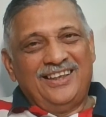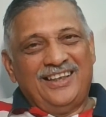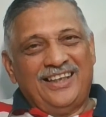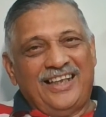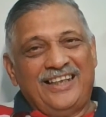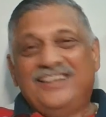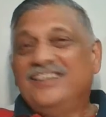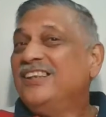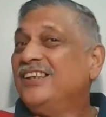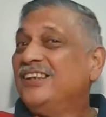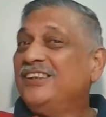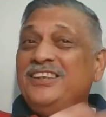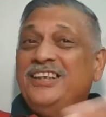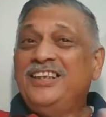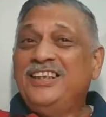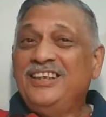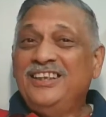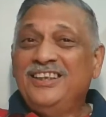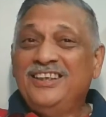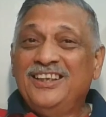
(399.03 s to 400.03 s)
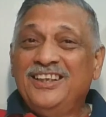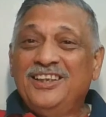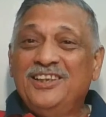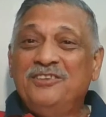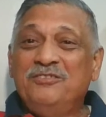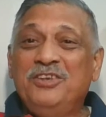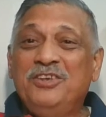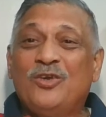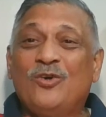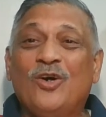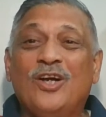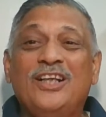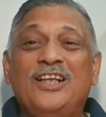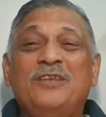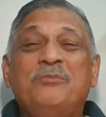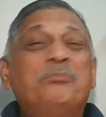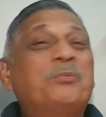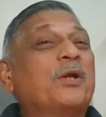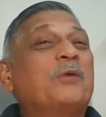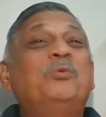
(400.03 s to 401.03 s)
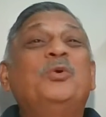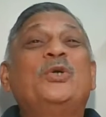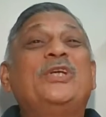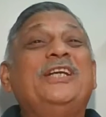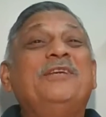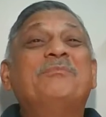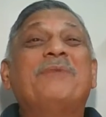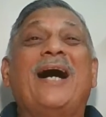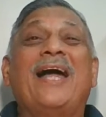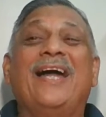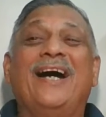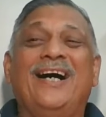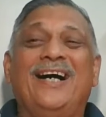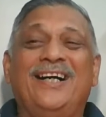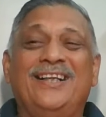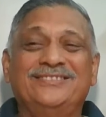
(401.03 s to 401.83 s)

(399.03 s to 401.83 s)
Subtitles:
And in Hindi, we call it Prabhu ki Maya.